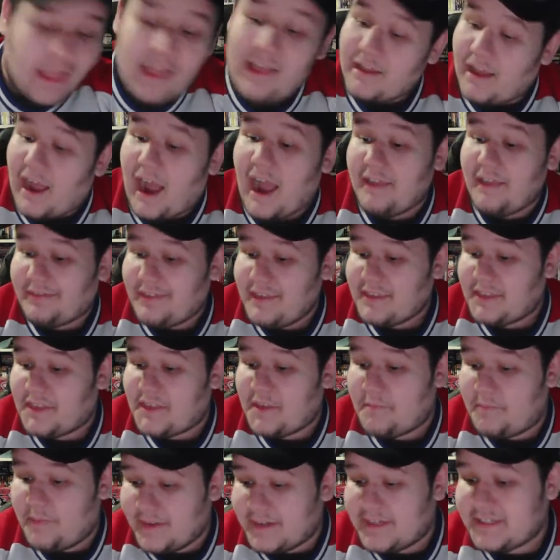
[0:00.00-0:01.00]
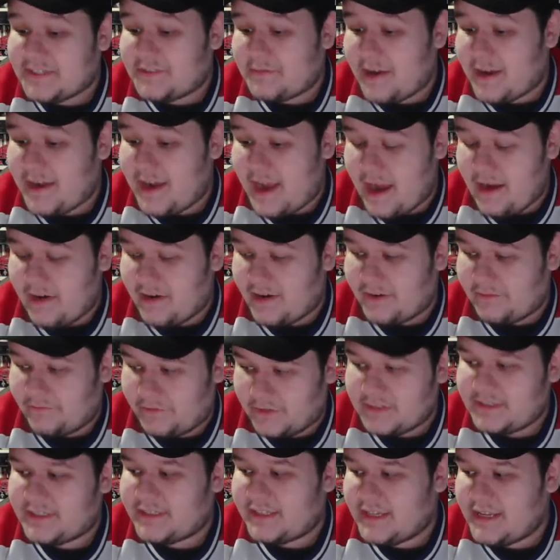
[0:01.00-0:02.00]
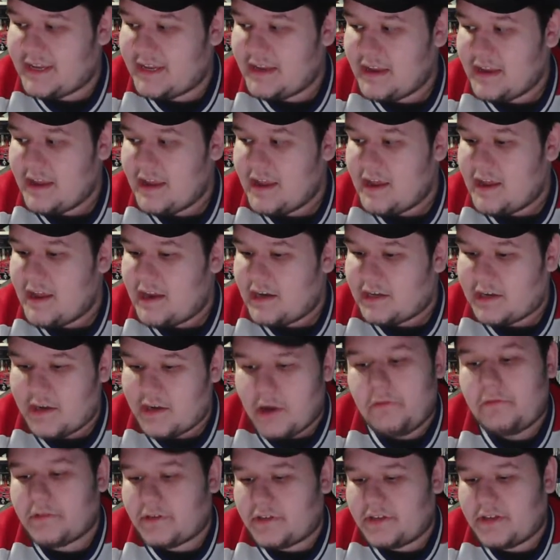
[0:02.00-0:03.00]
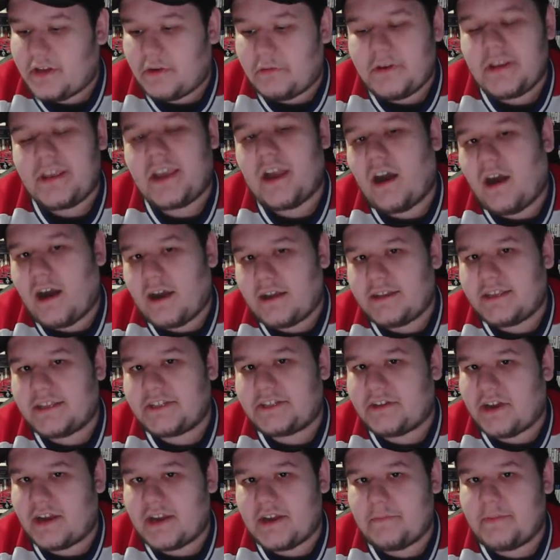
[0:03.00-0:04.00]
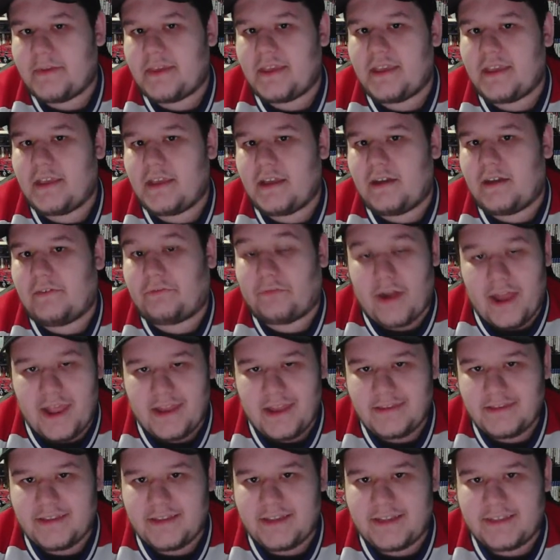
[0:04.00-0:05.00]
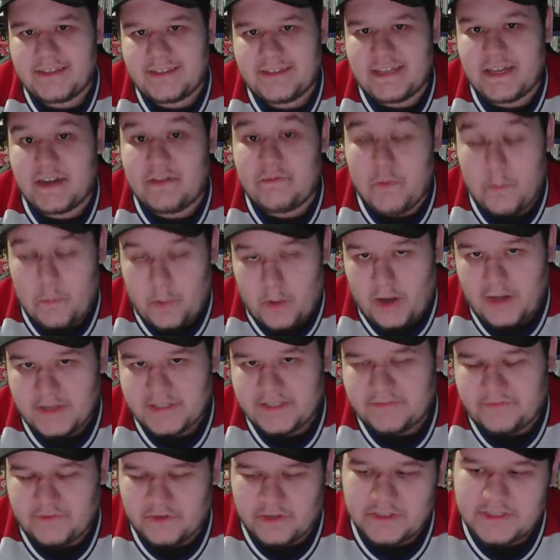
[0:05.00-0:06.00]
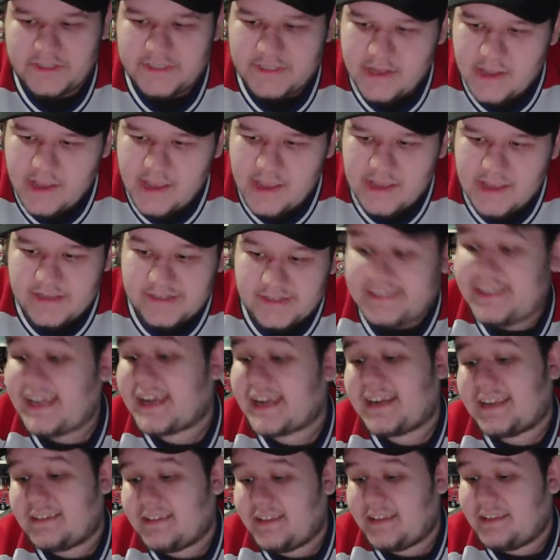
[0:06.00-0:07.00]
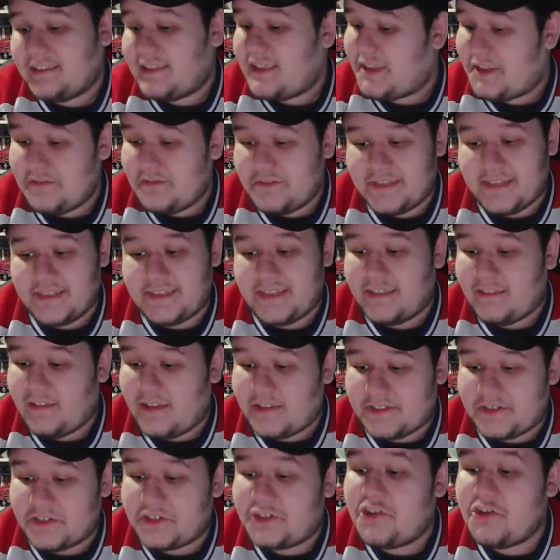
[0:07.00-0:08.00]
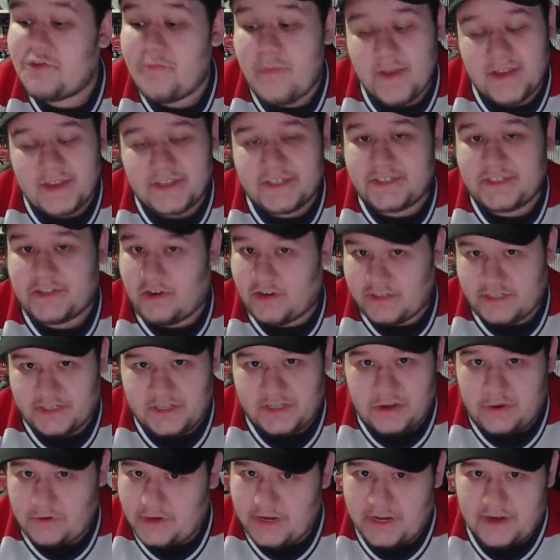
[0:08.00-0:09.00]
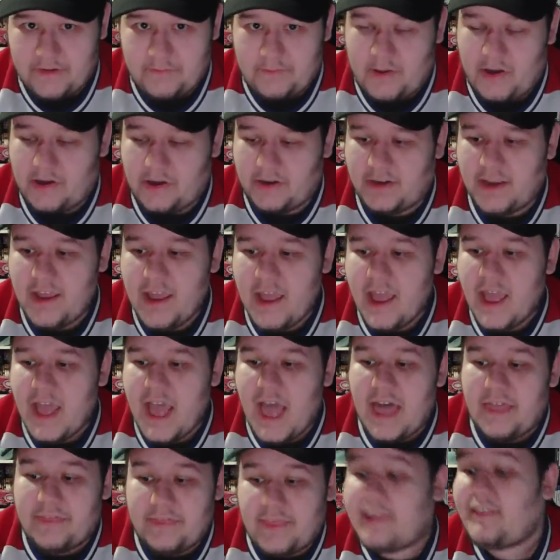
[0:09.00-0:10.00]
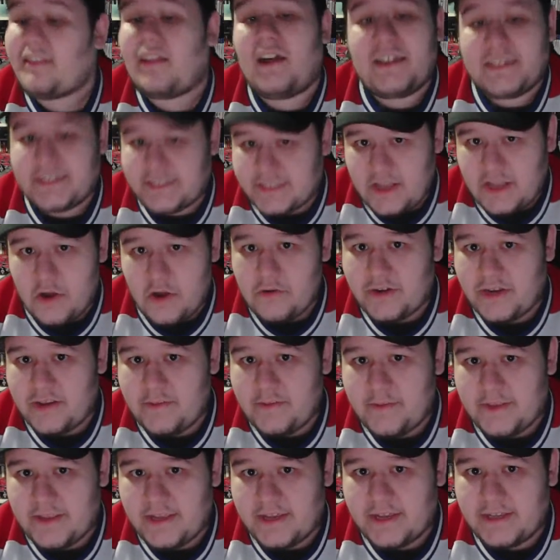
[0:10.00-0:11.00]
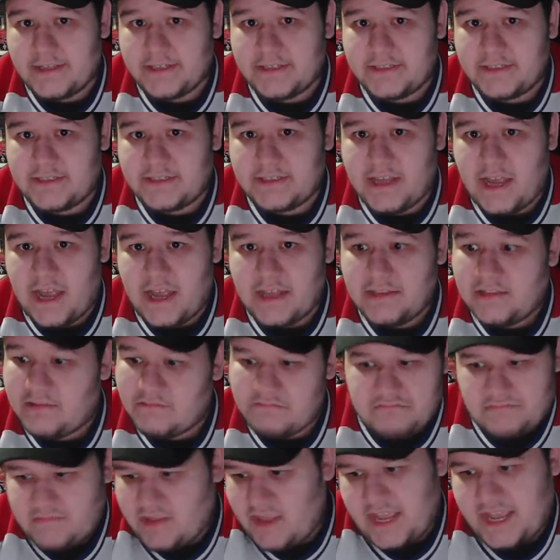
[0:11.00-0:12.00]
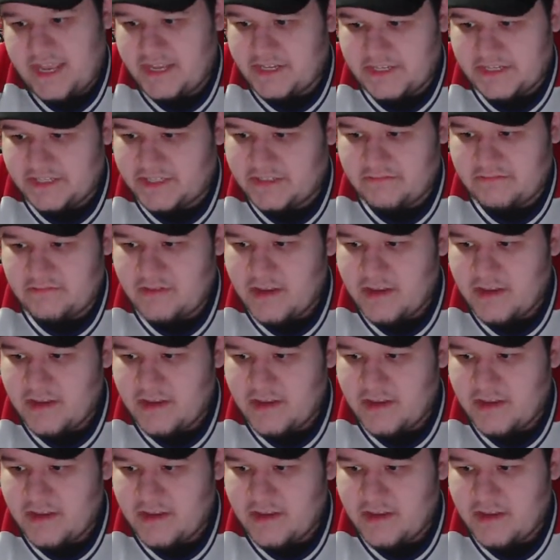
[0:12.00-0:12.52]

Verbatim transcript: I think the biggest red herring, firstly, Tony Khan is trying to be a friend instead of a boss first. Secondly, like you said, they lost their two biggest stars in Cody and Punk. They lost Cody because he just